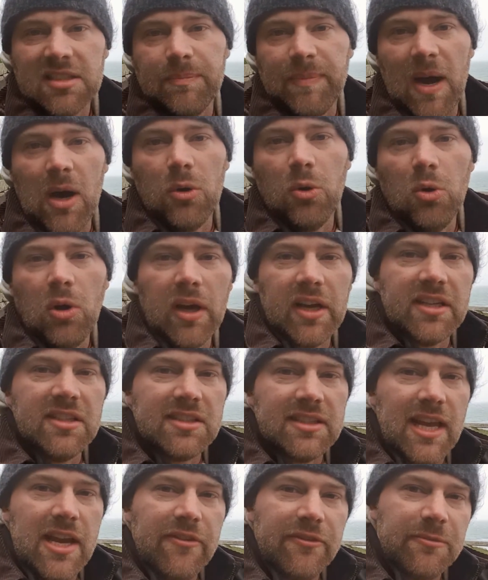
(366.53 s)
about all I can
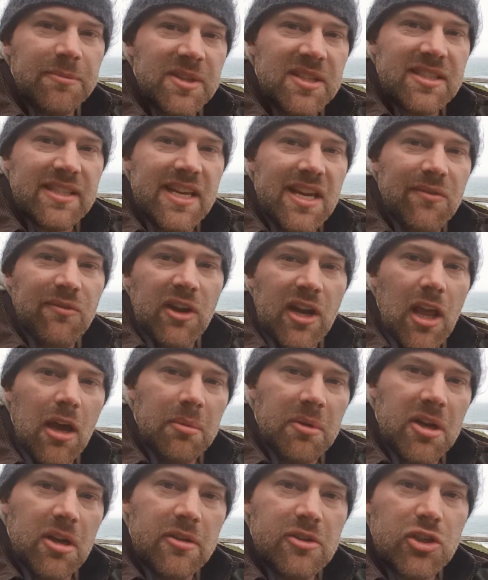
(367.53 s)
say from the scene really.
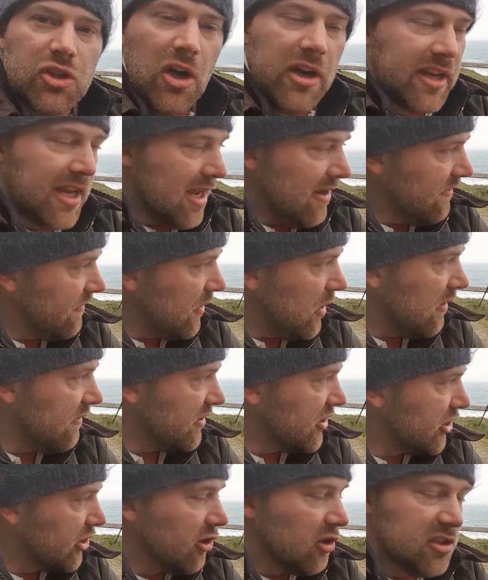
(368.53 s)
I'm going to try and get a few
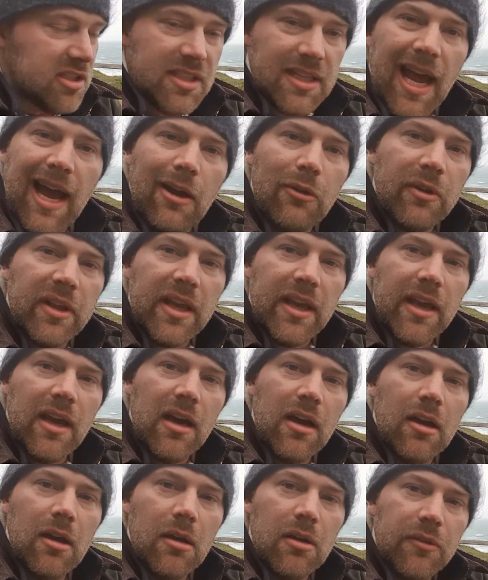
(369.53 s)
other shots down
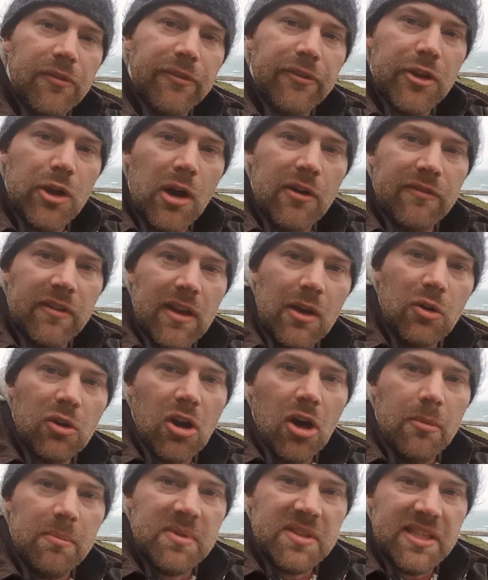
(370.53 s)
here, a few other little
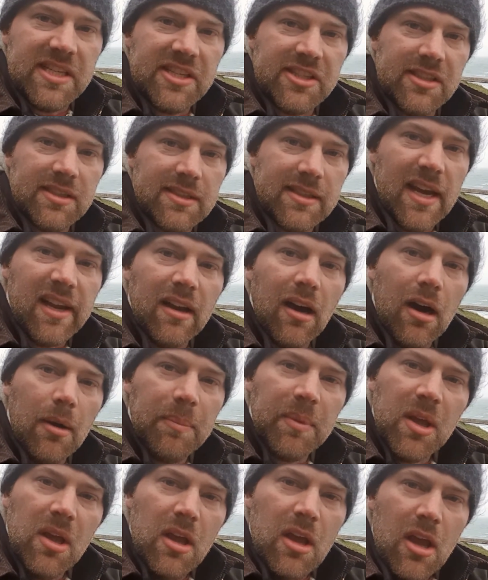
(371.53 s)
compositions set
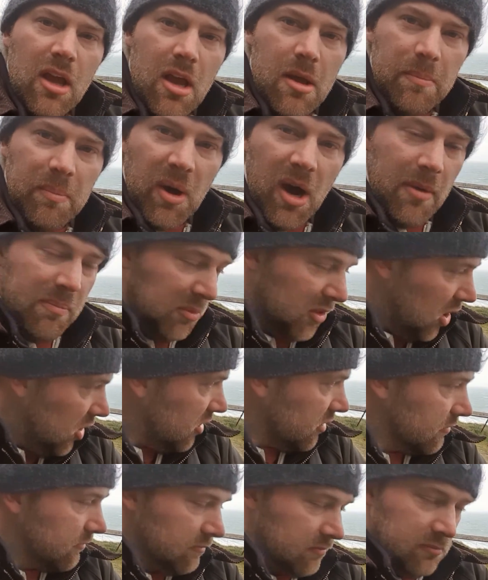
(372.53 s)
up, but I'm not
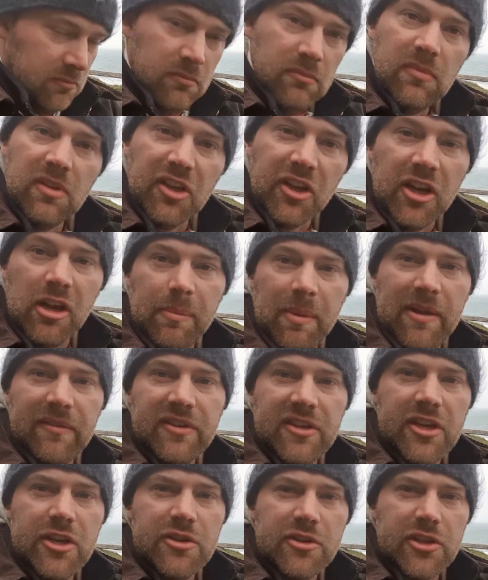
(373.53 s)
going to be
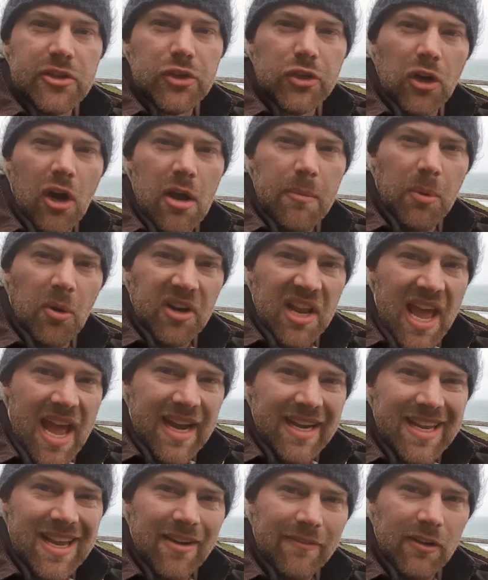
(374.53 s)
able to use a tripod
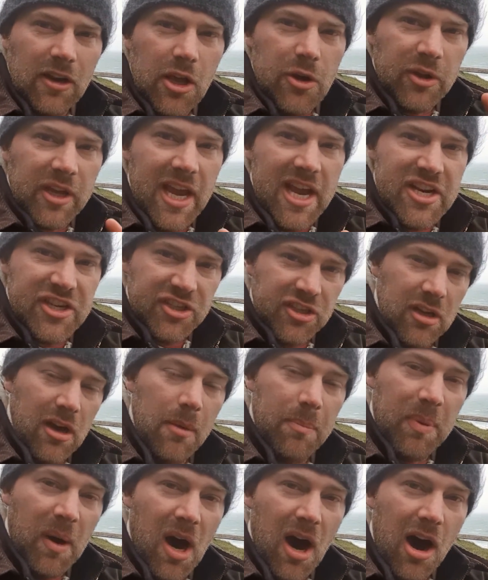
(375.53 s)
any other location
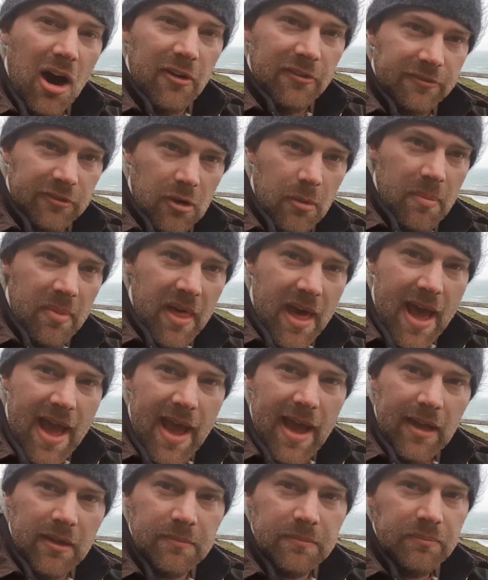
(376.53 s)
apart from
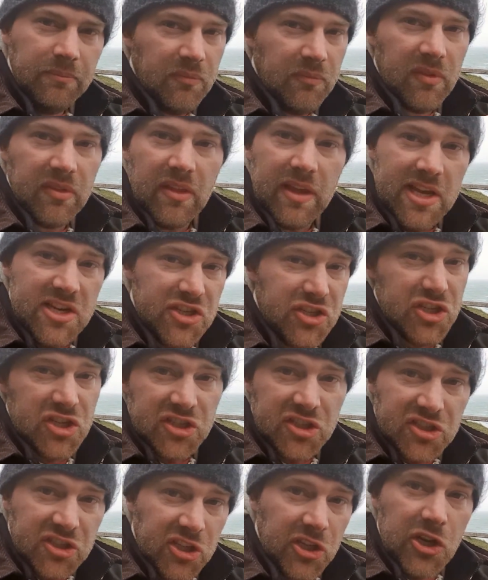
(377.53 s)
there. It's
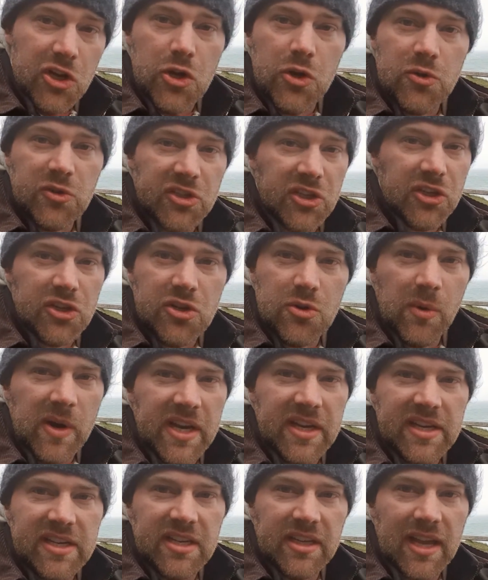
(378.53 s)
just too
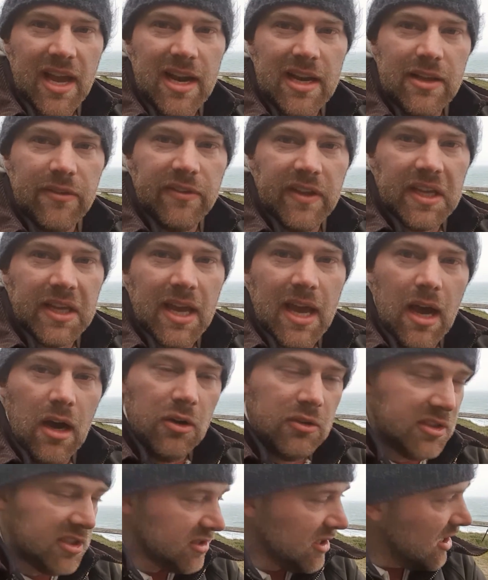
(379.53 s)
windy to get anything
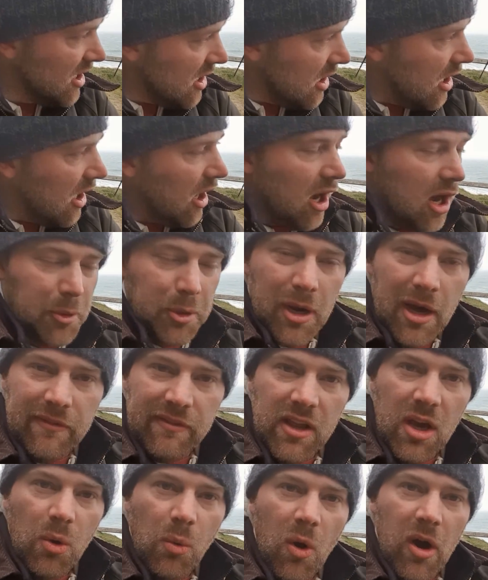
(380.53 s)
else. I'm going to
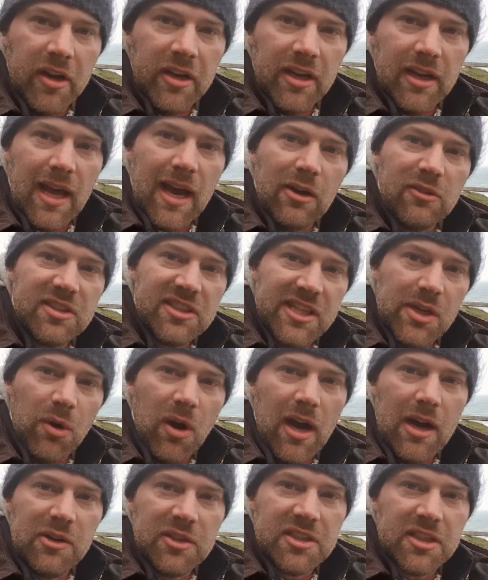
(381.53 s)
have a little wander now, see
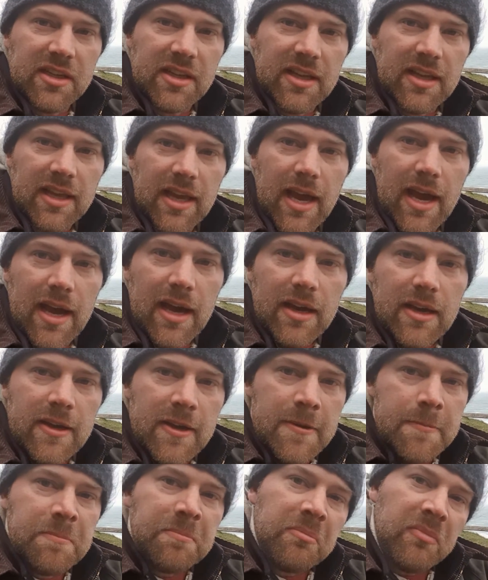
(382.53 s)
what else I can get.
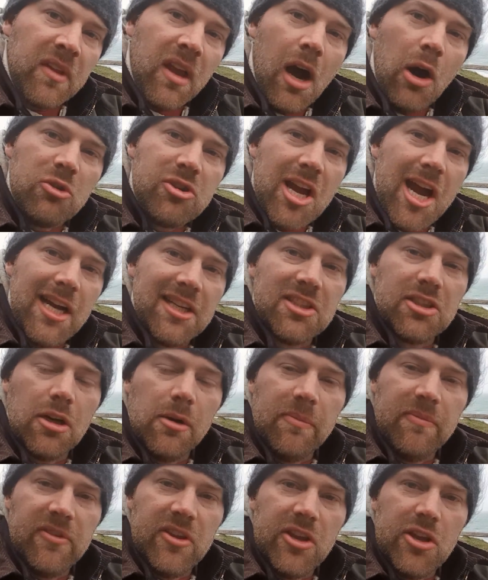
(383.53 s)
I'll catch
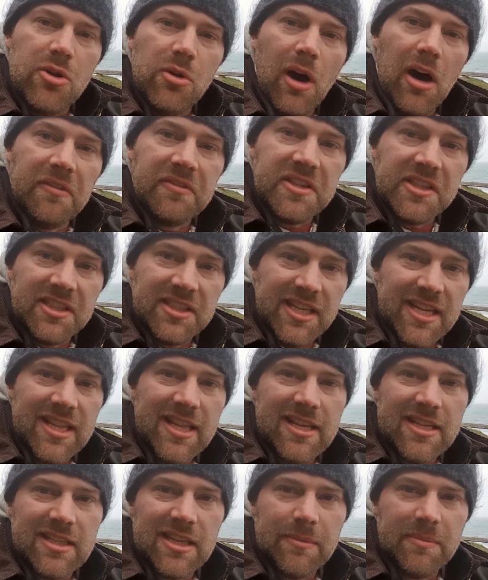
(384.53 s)
up with you after you've seen
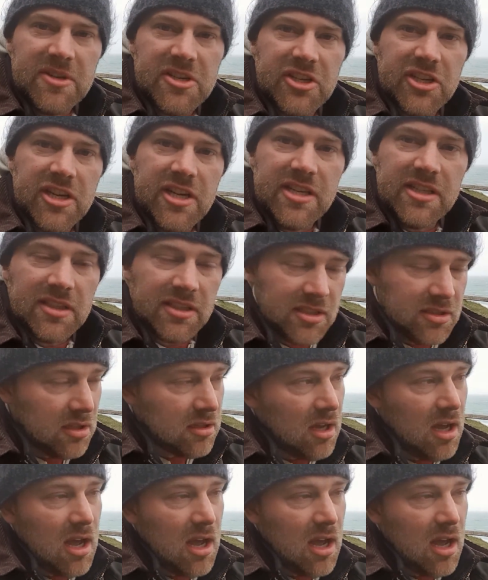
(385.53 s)
these images,